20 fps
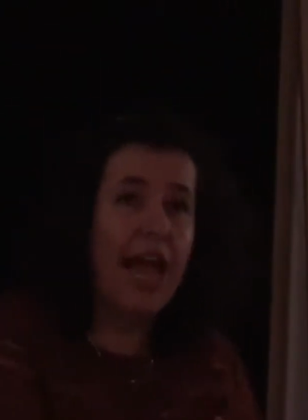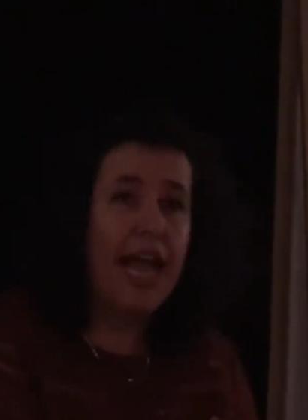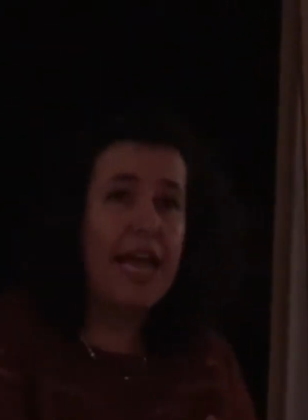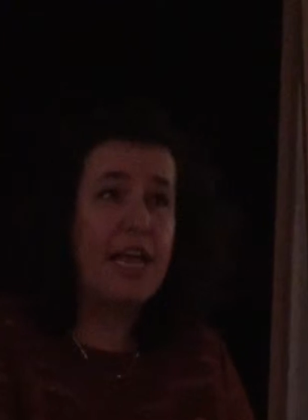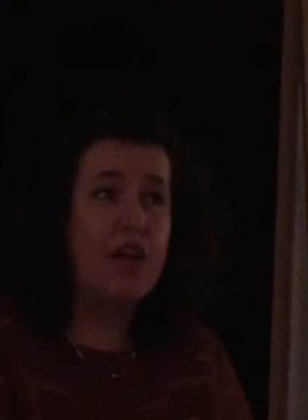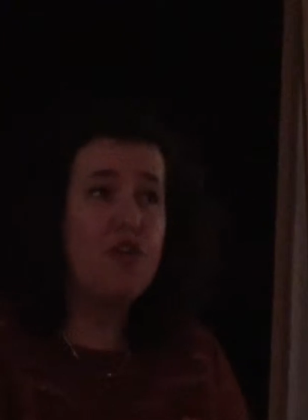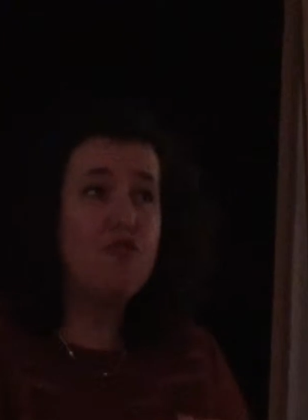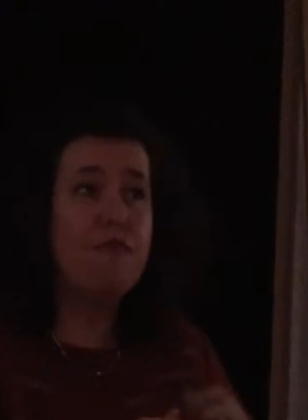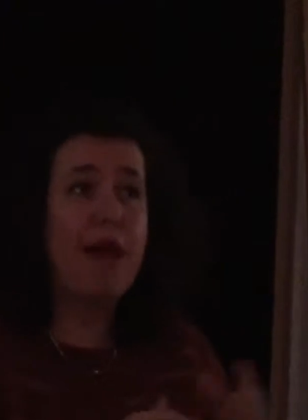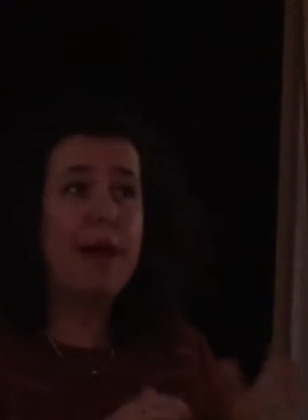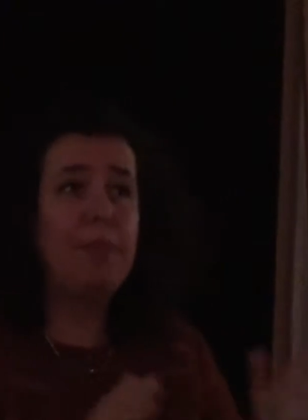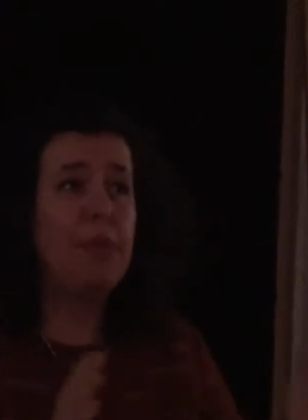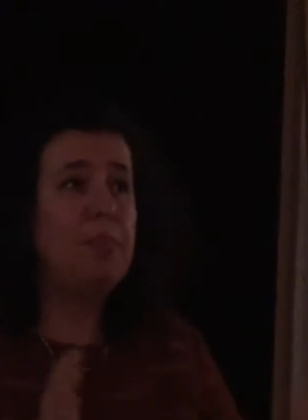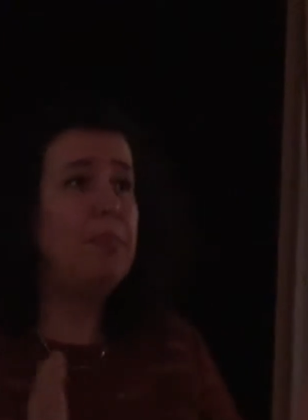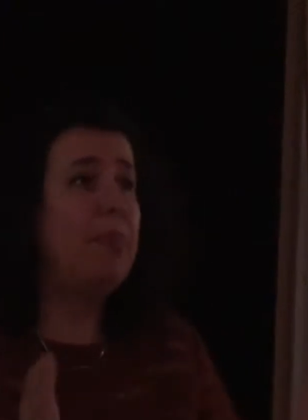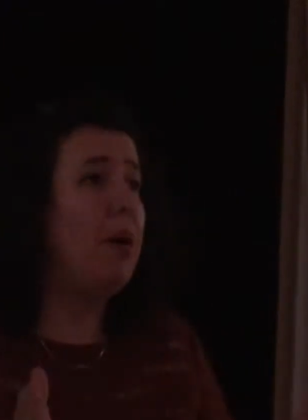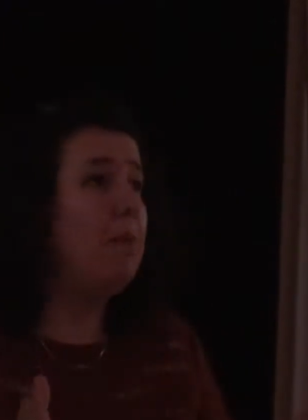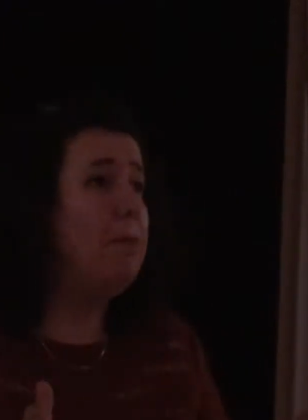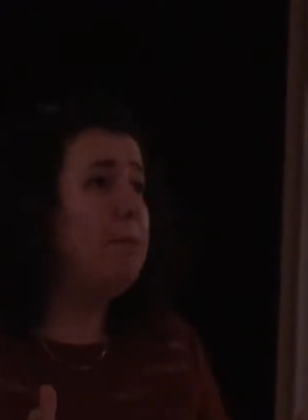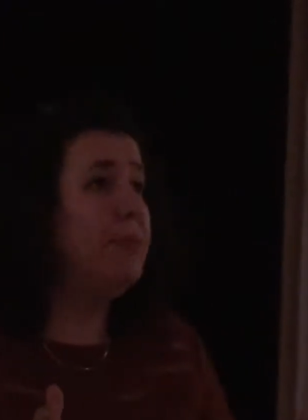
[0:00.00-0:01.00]
a grab a
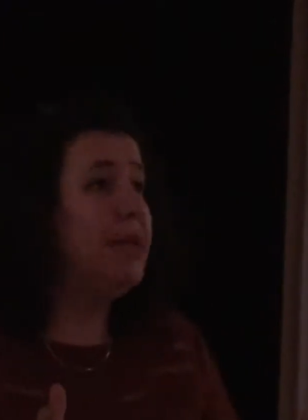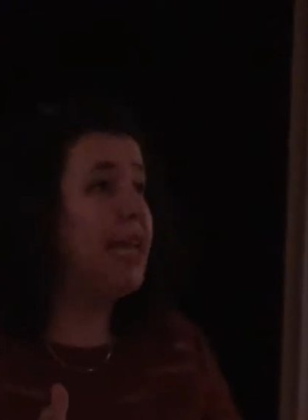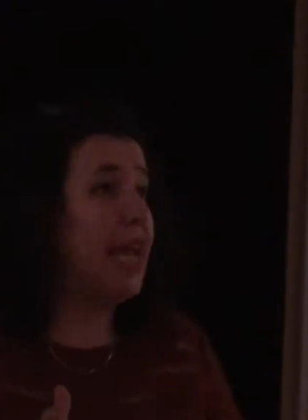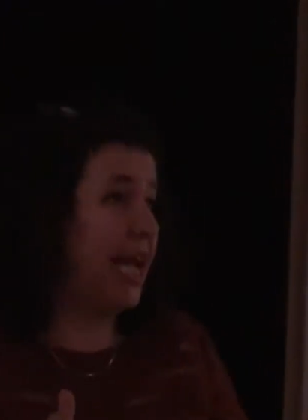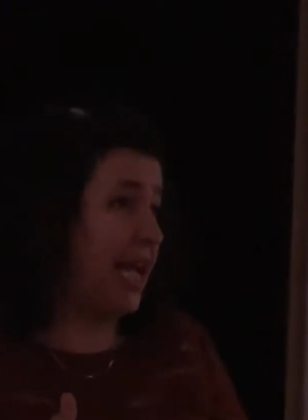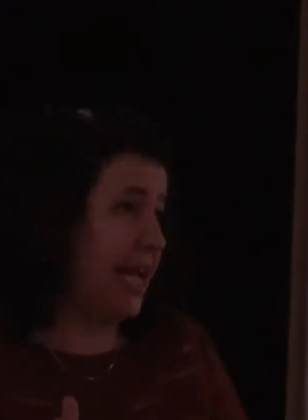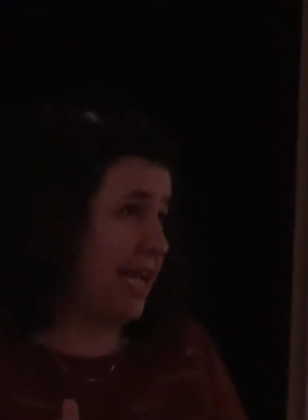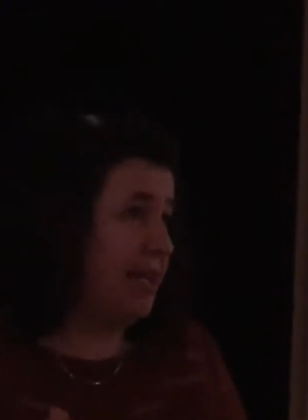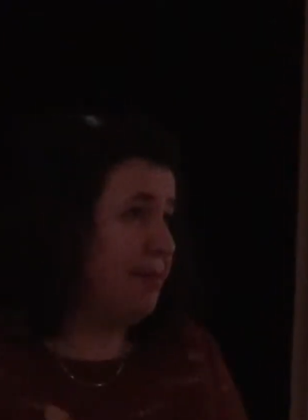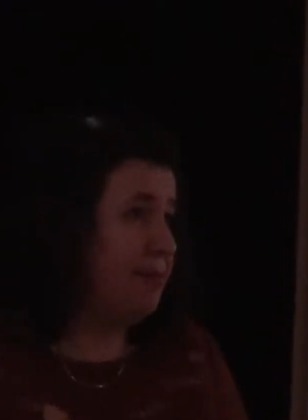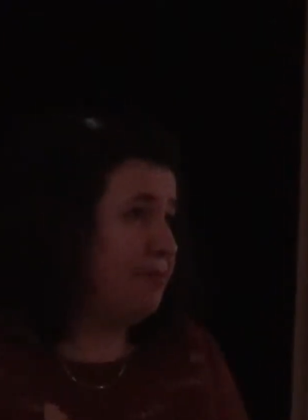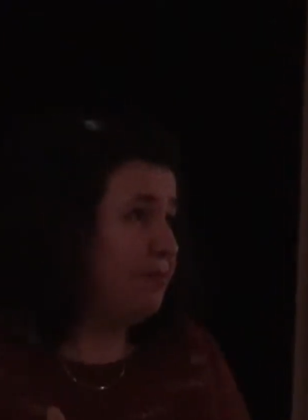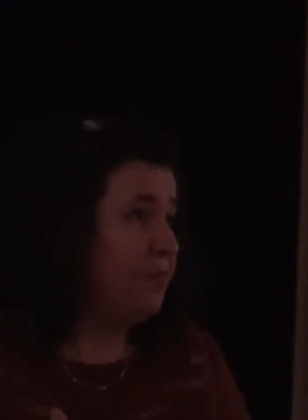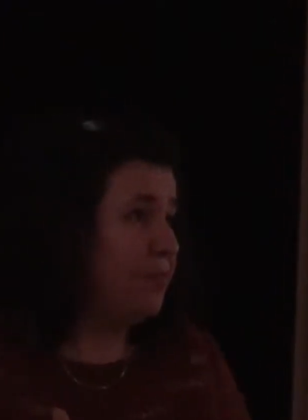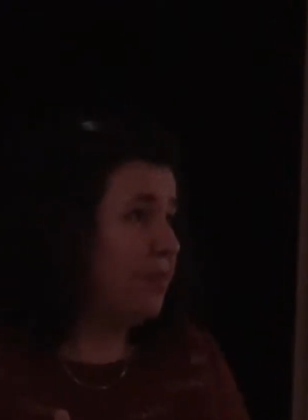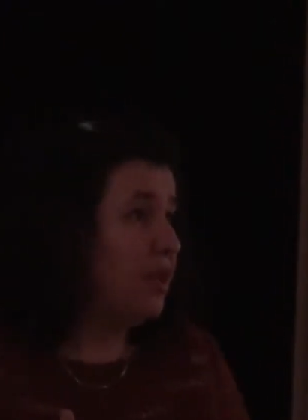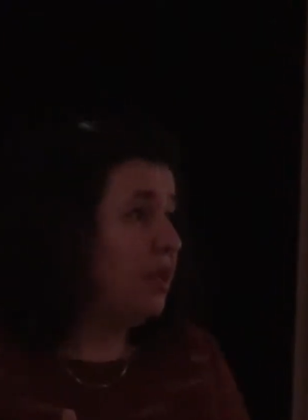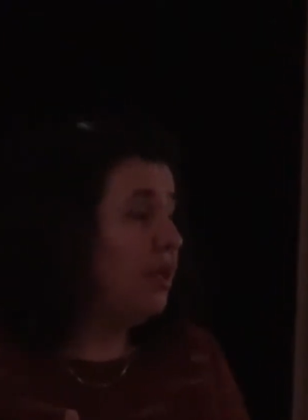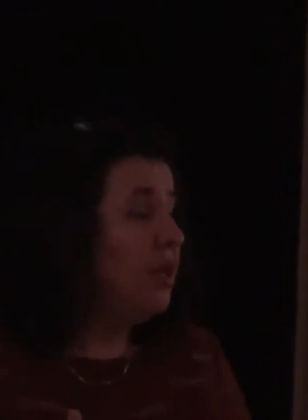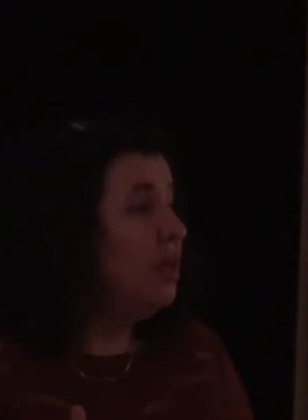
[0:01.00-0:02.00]
bum day.
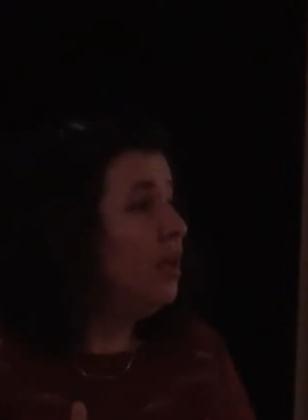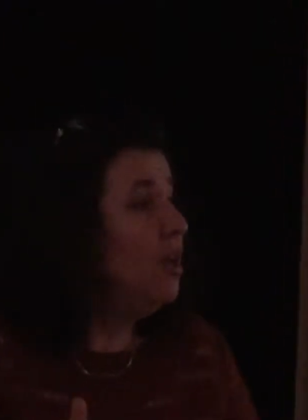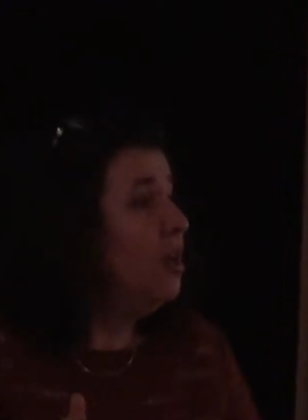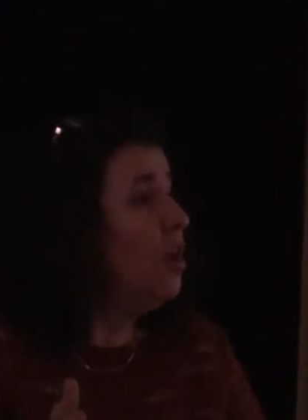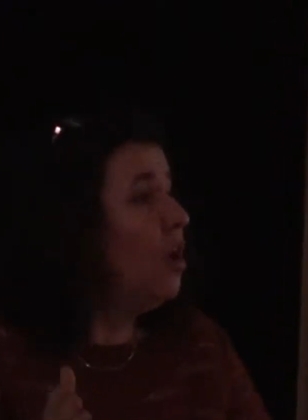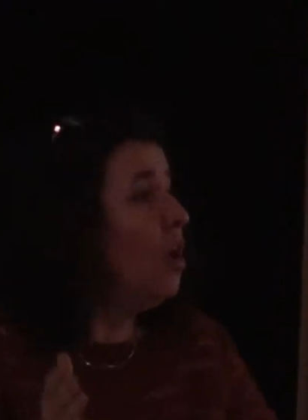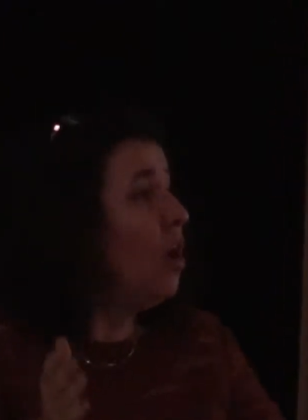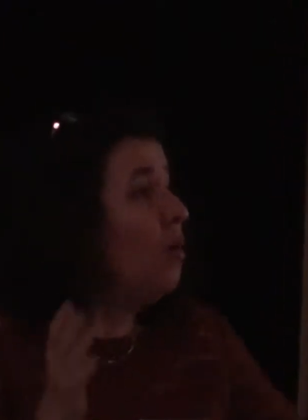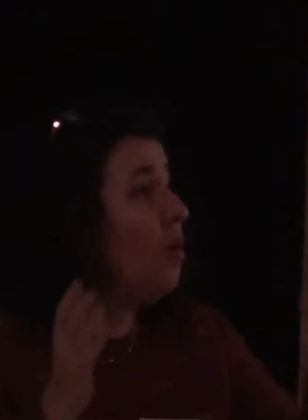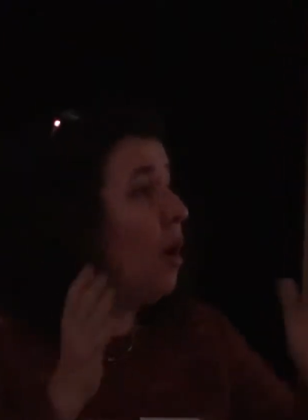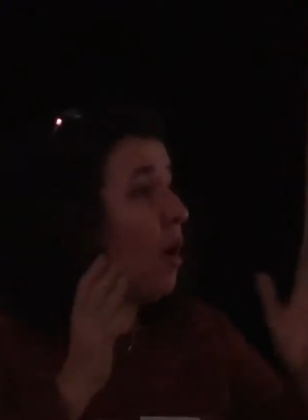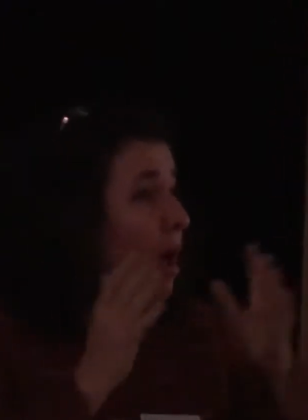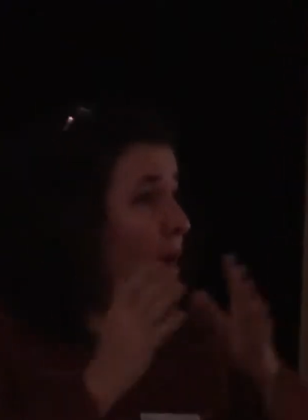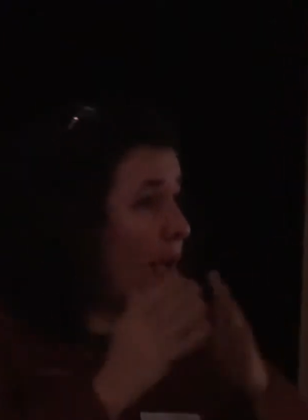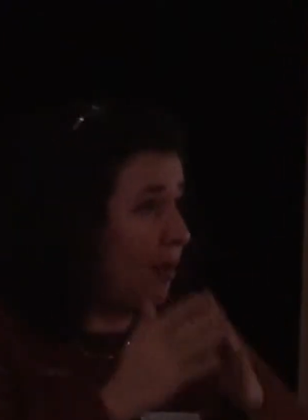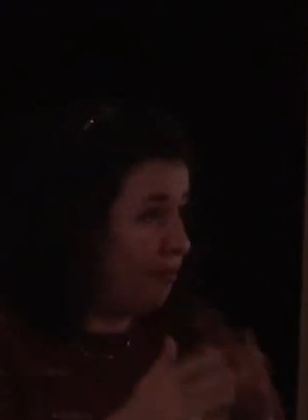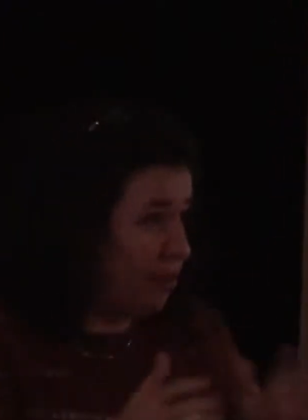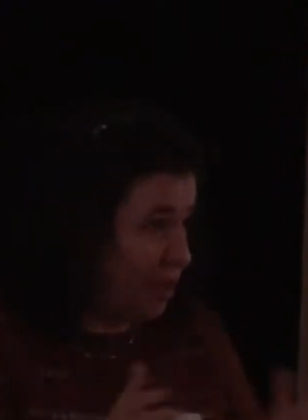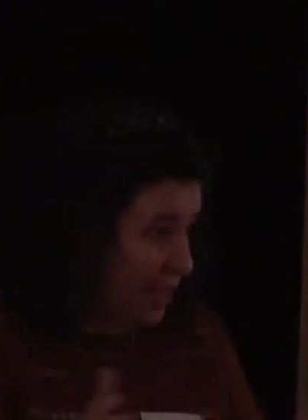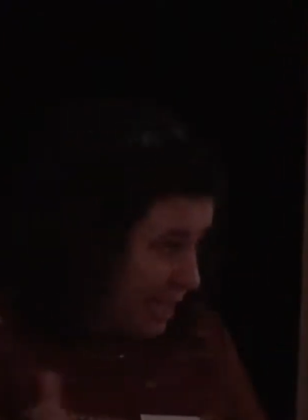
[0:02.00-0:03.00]

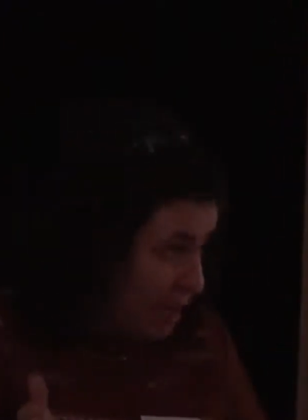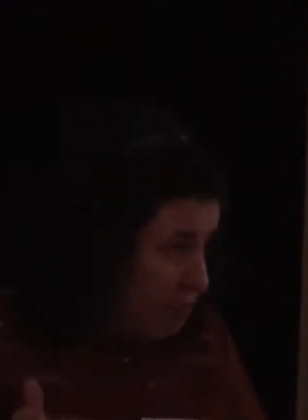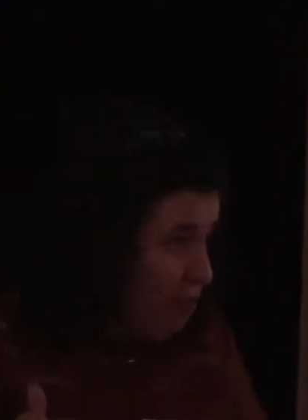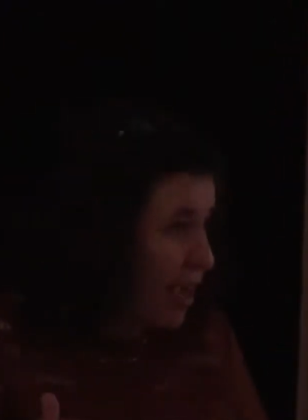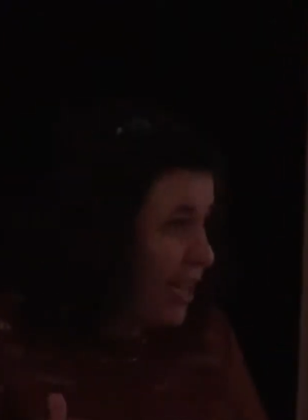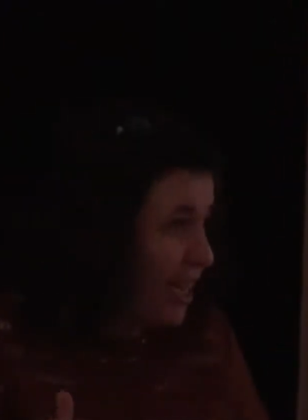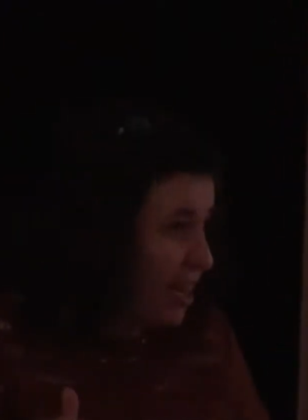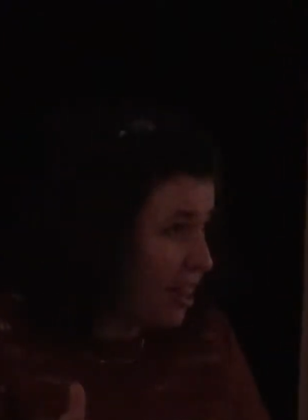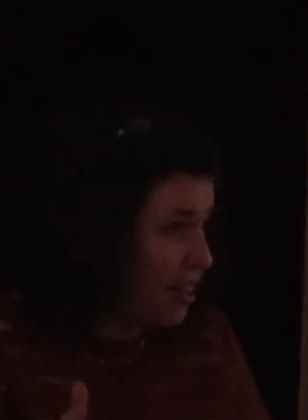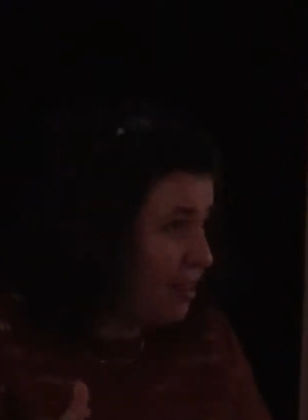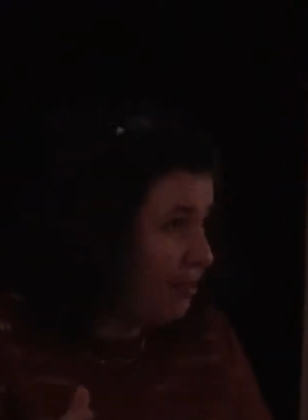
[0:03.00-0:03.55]
For year 8, it